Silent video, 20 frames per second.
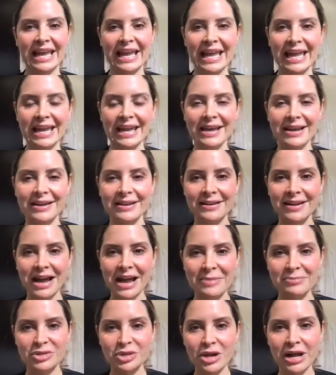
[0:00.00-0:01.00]
and
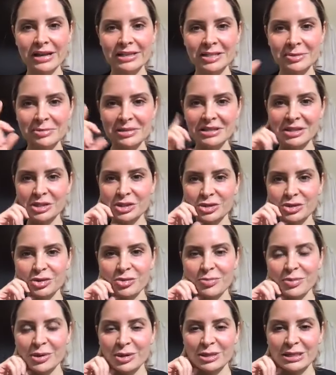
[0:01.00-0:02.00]
I'm trying to be
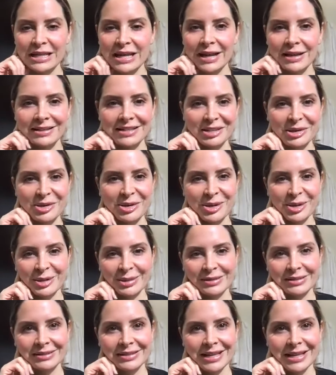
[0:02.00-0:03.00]
super
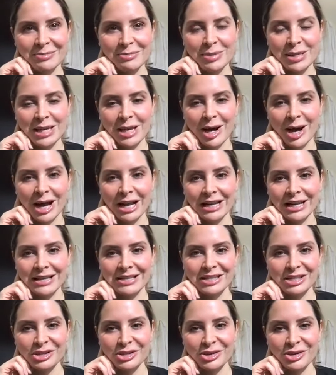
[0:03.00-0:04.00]
technical and be on
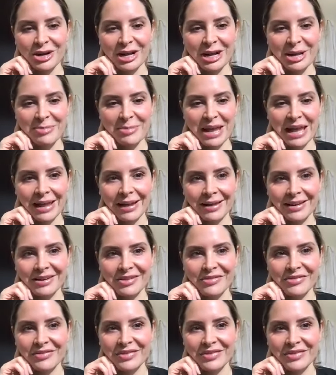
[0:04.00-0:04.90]
Instagram and